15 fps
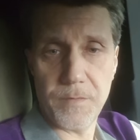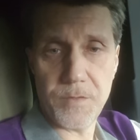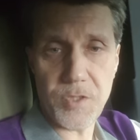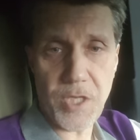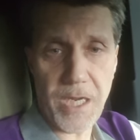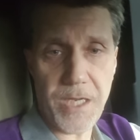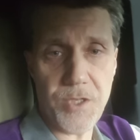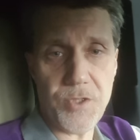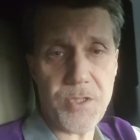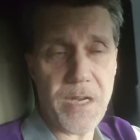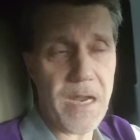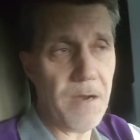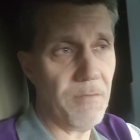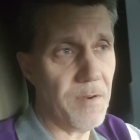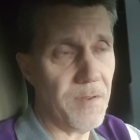Change
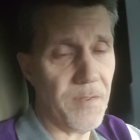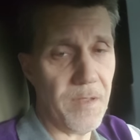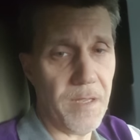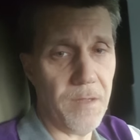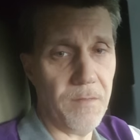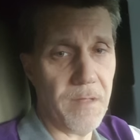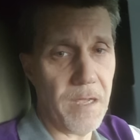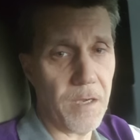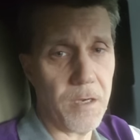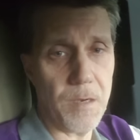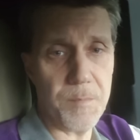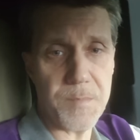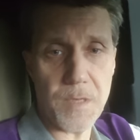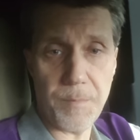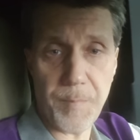everything that
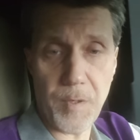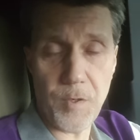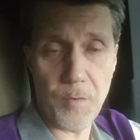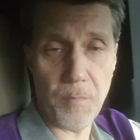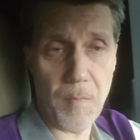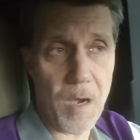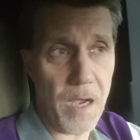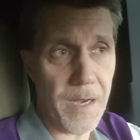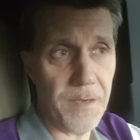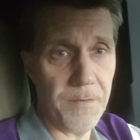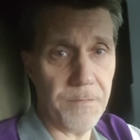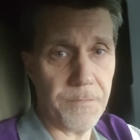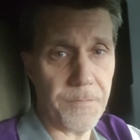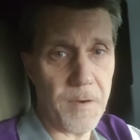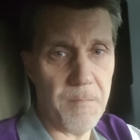comes up in your
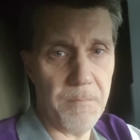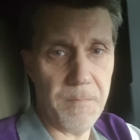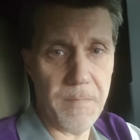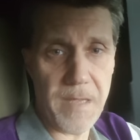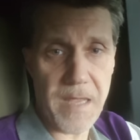mind from